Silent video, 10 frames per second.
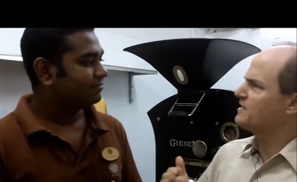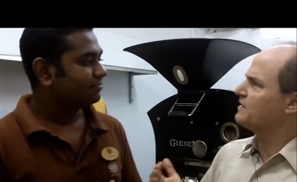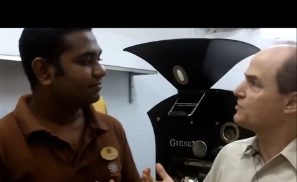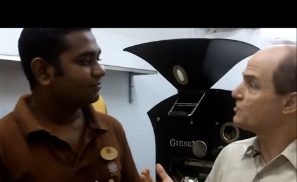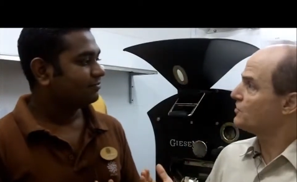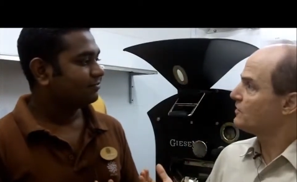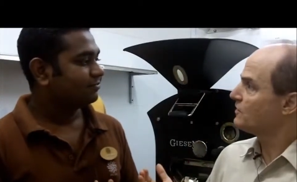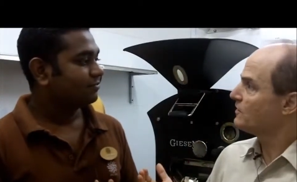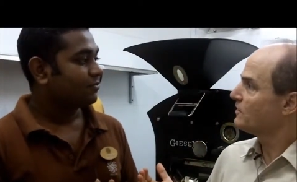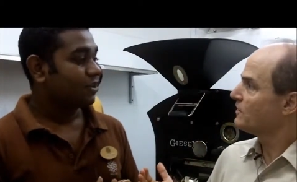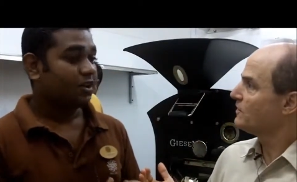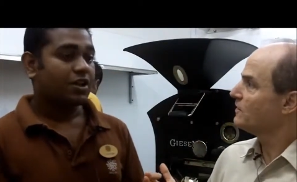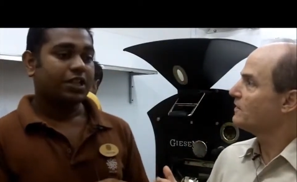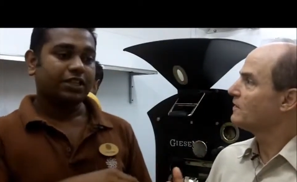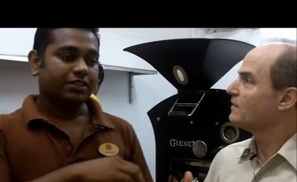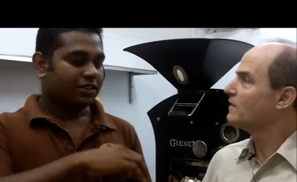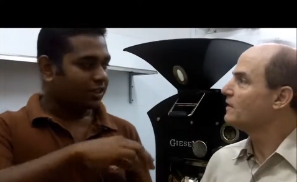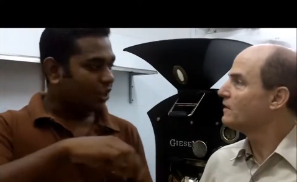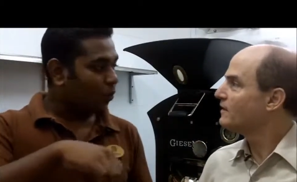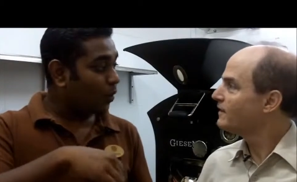Speaker 1: teach
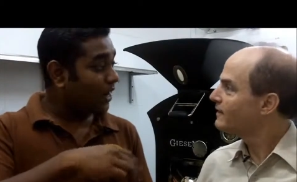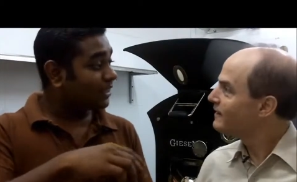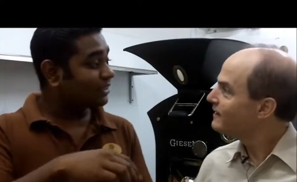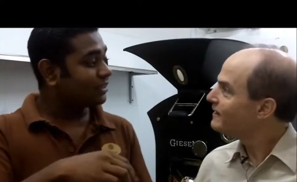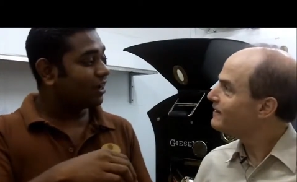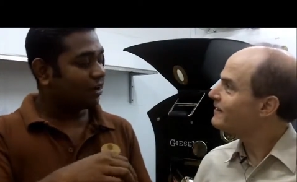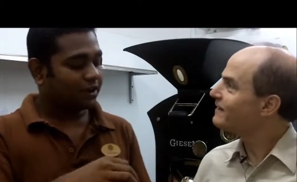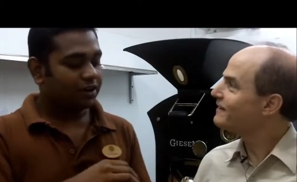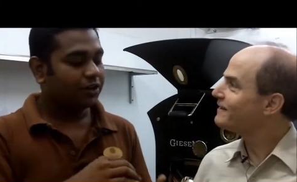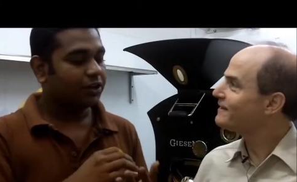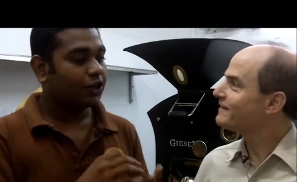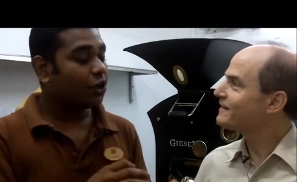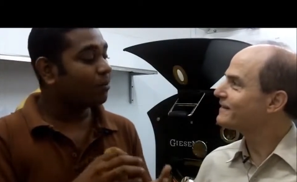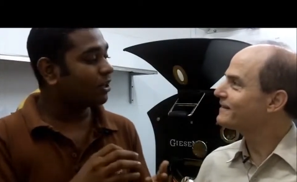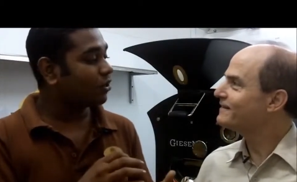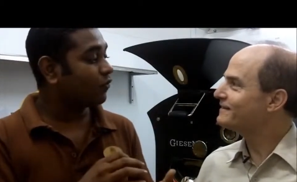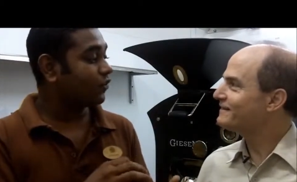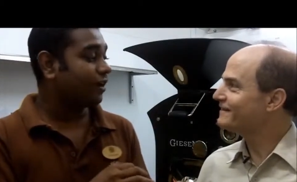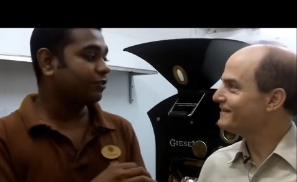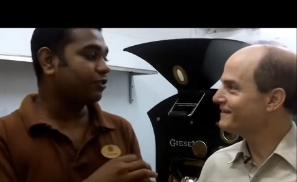the way that uh, normal
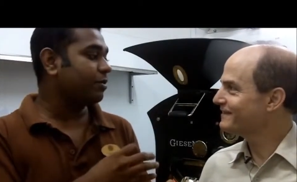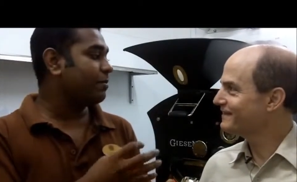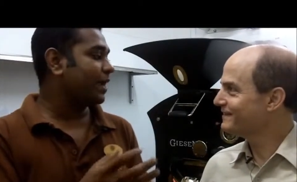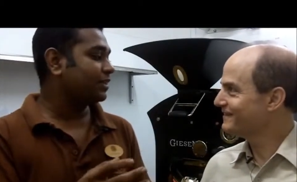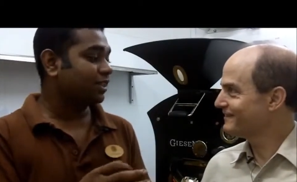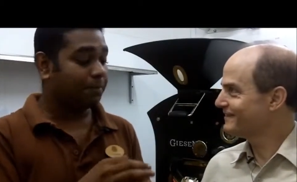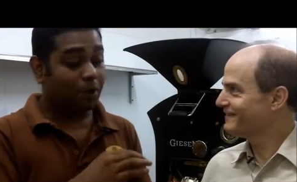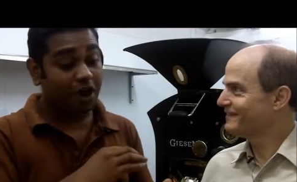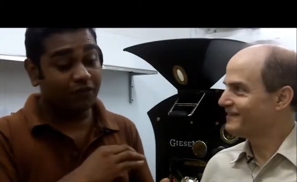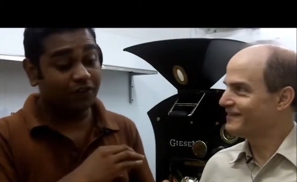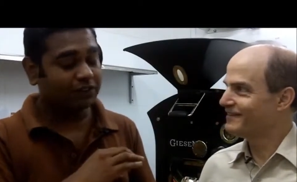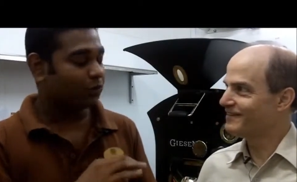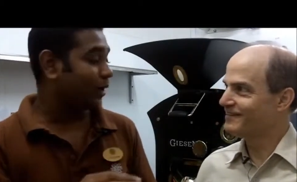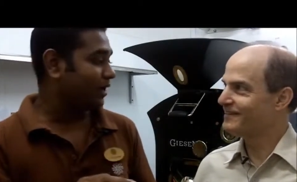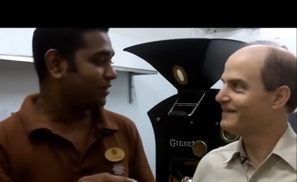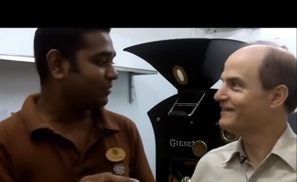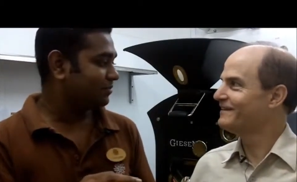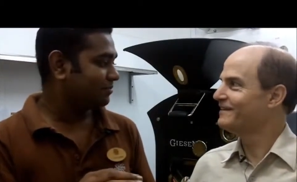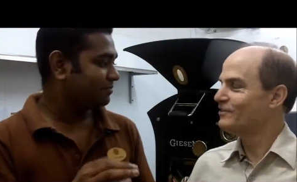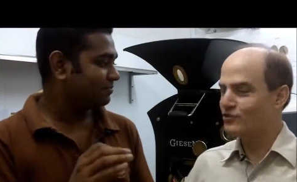coffee have to be made, the perfect way.
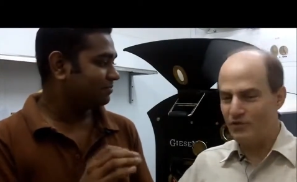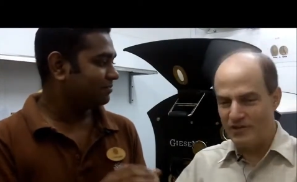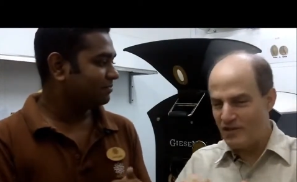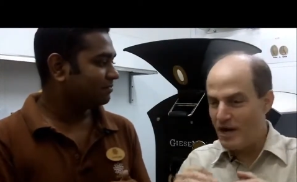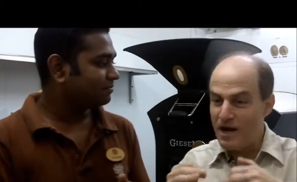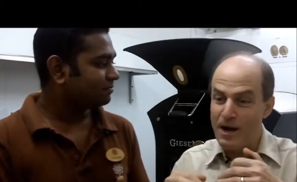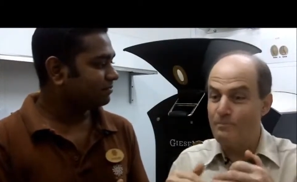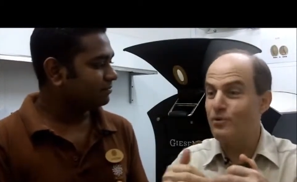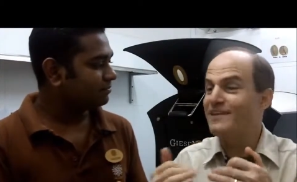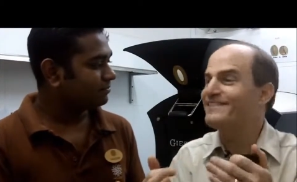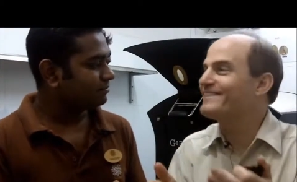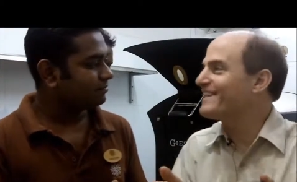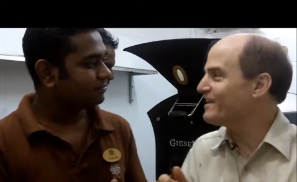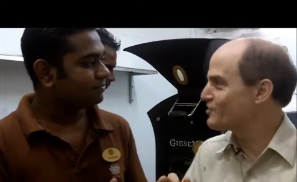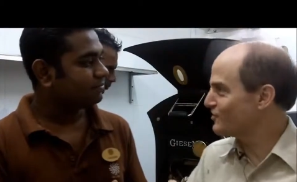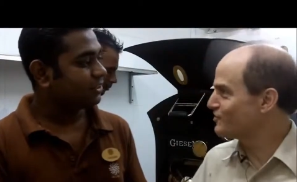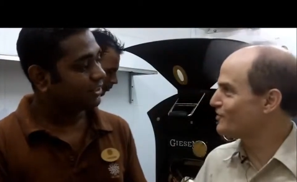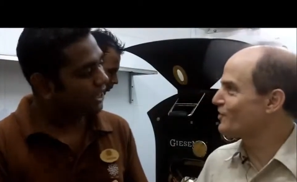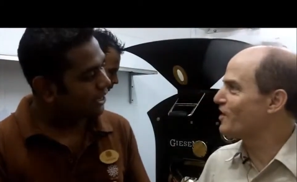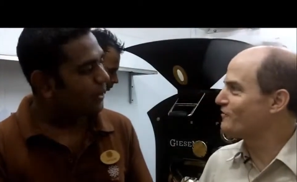
Speaker 2: So there's a, a presentation
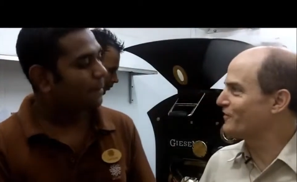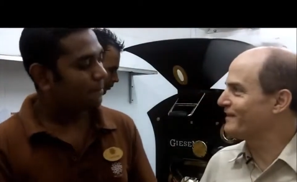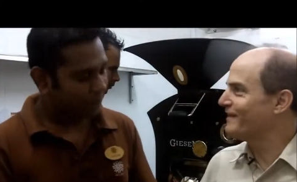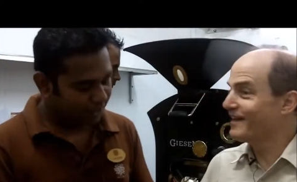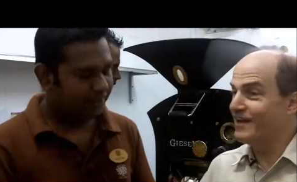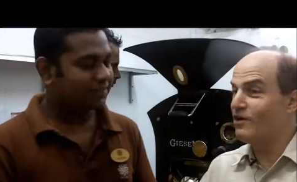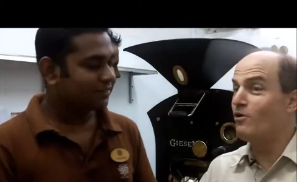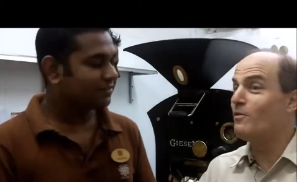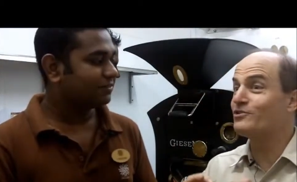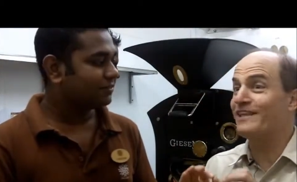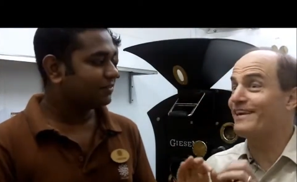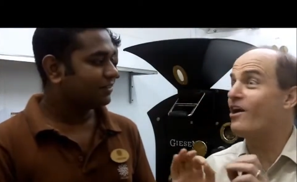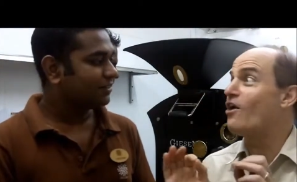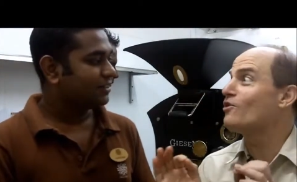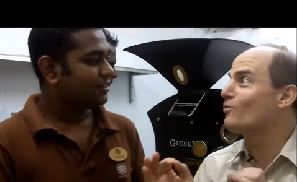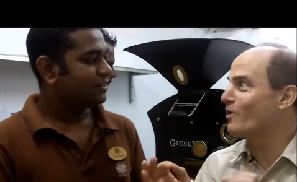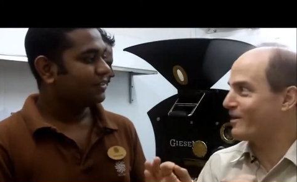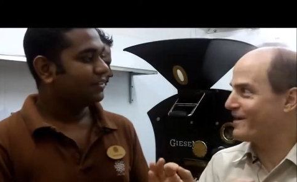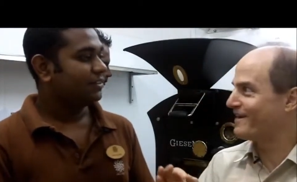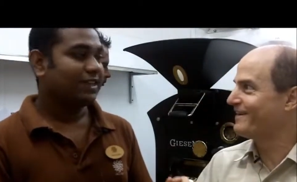to the yeah, coffee. Yeah. Almost like
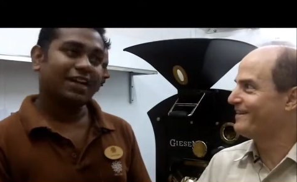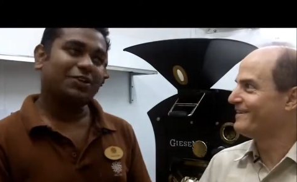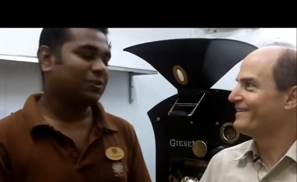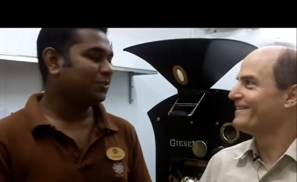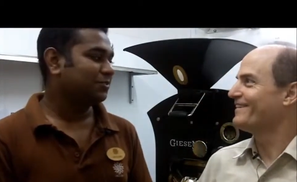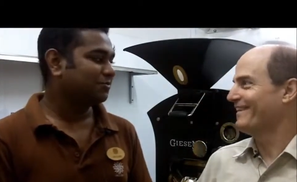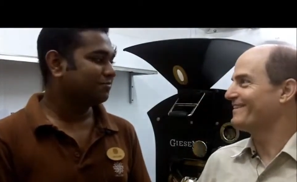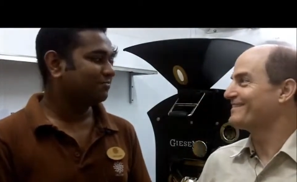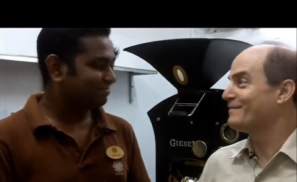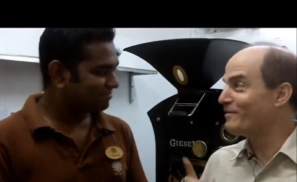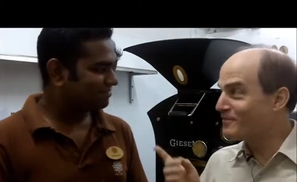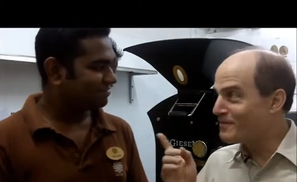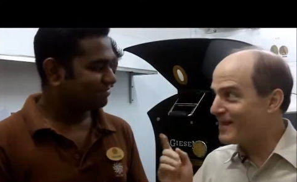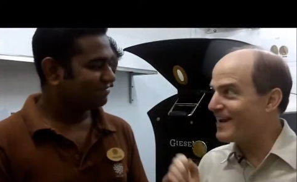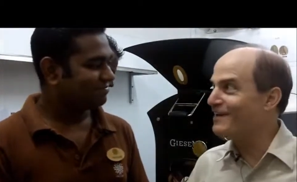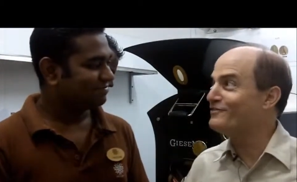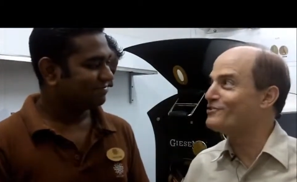artwork. Yeah, yeah. Some of them that I've